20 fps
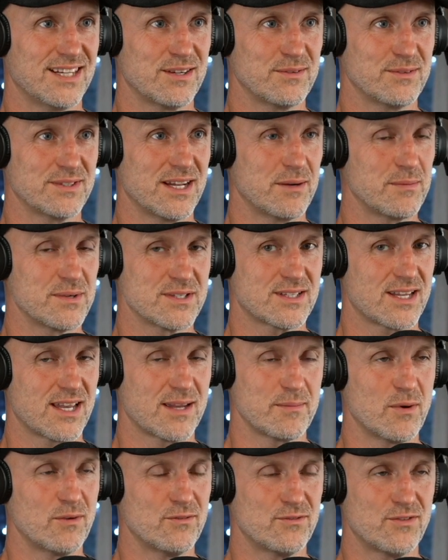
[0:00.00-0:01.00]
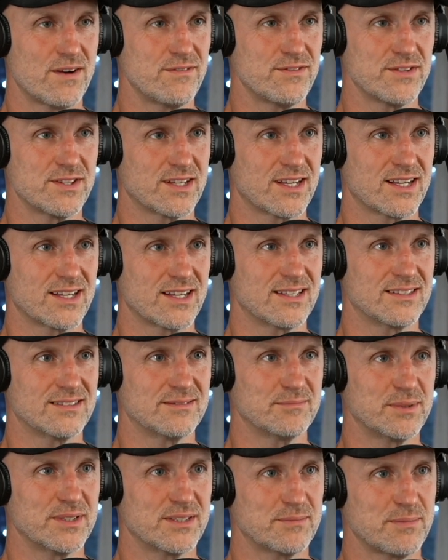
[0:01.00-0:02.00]
Now it's game on for everything again.
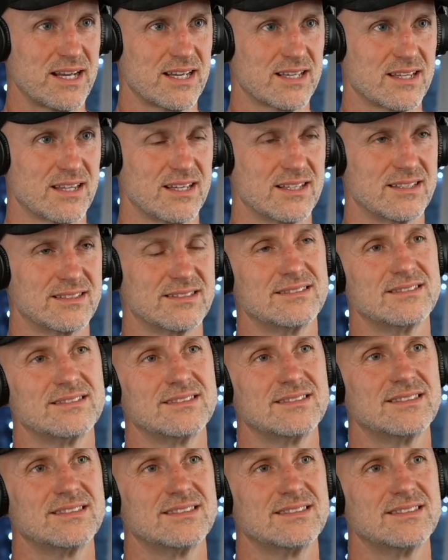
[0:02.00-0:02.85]
But back then,